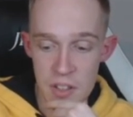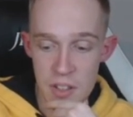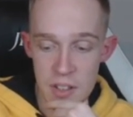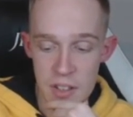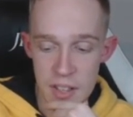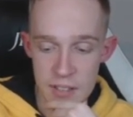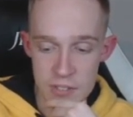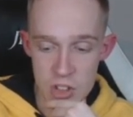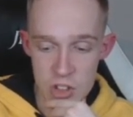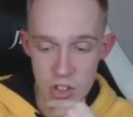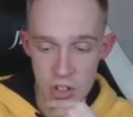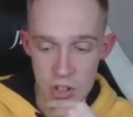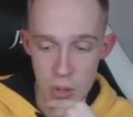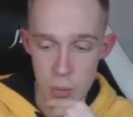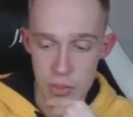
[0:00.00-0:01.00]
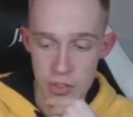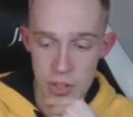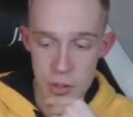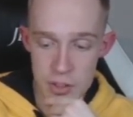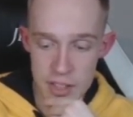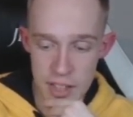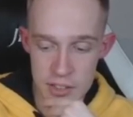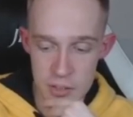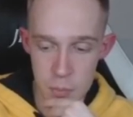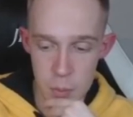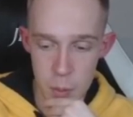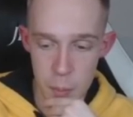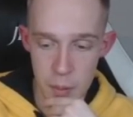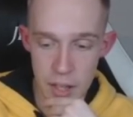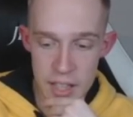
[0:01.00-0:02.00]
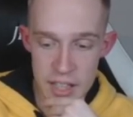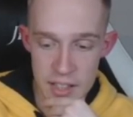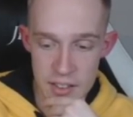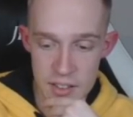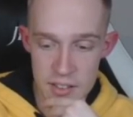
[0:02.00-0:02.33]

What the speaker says: I've just got no enthusiasm to play it.